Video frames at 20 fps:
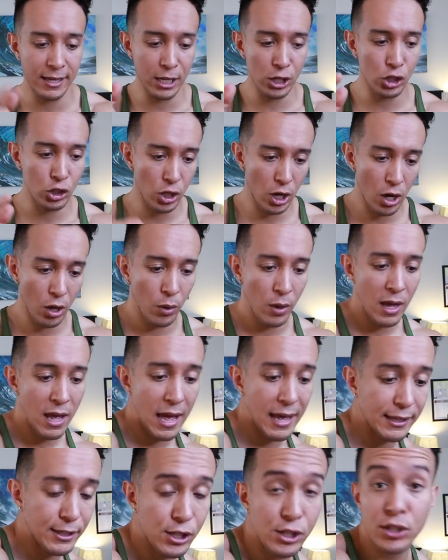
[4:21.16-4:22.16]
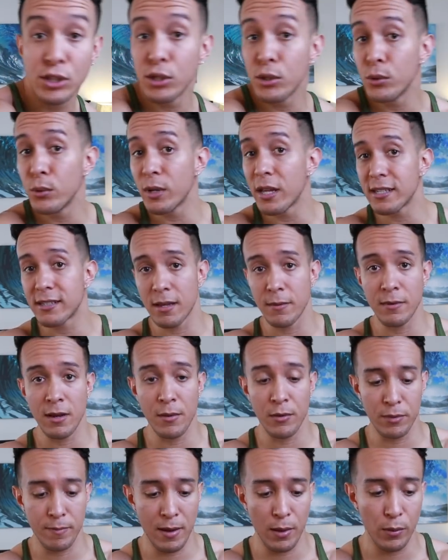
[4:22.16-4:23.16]
the intro, as soon as I'm
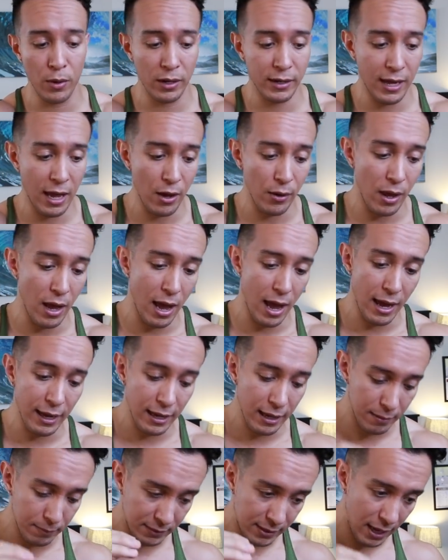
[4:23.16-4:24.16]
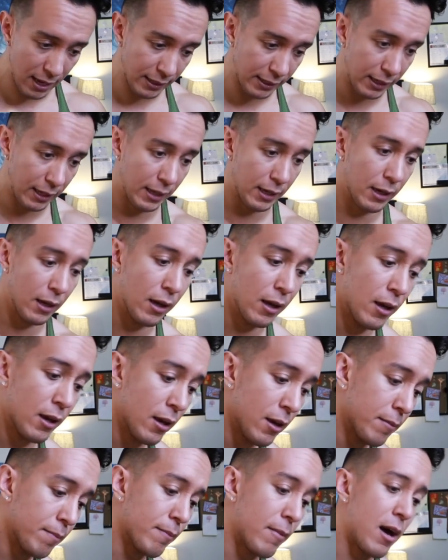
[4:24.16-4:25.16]
done with my workout, I am taking
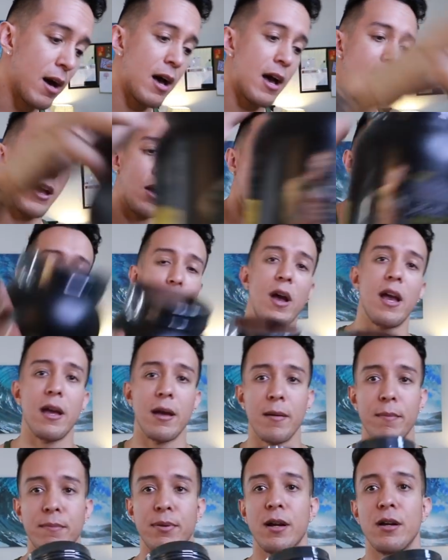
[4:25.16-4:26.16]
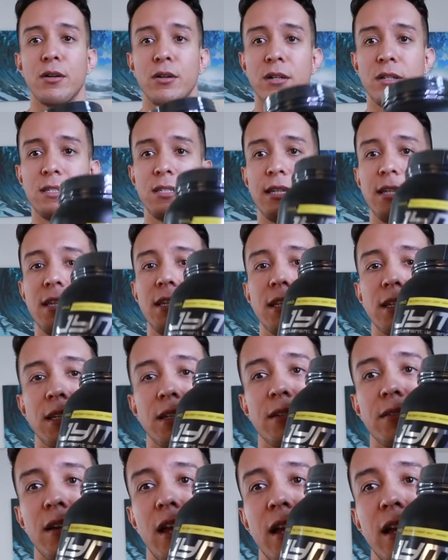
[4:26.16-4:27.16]
my whey protein
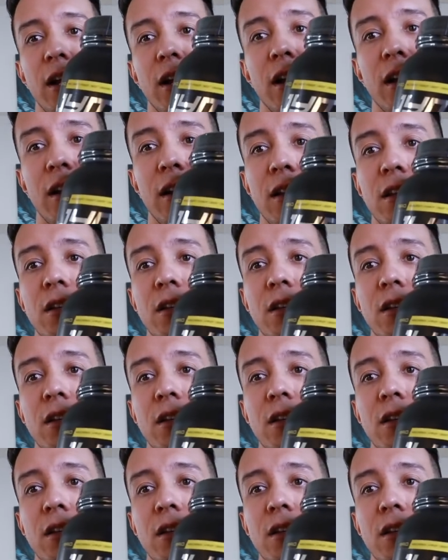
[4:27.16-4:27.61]
right here.